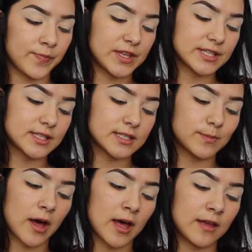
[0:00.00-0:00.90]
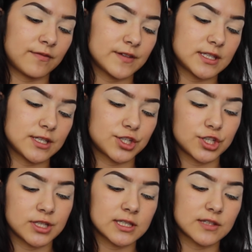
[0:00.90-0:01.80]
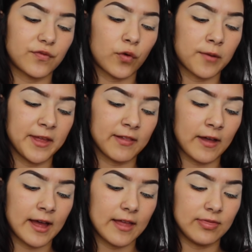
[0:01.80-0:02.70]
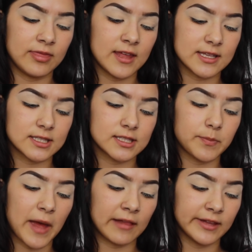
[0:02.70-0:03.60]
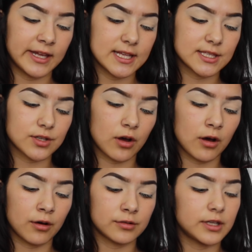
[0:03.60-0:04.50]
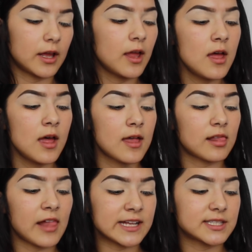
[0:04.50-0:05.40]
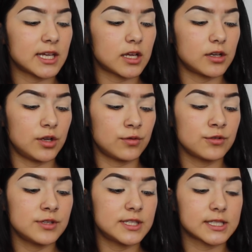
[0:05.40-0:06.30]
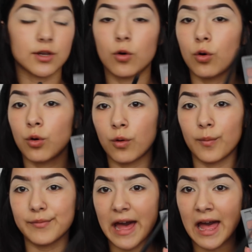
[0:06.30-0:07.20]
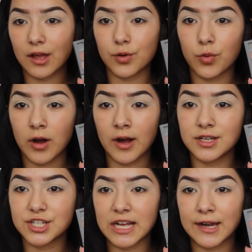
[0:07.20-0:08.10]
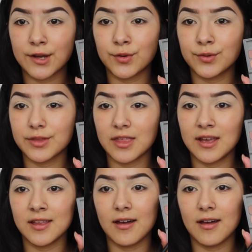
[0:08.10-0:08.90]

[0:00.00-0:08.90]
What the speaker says: This is by Physicians Formula, and this palette is called Classic Nudes. It's a whole matte quad shadow thing.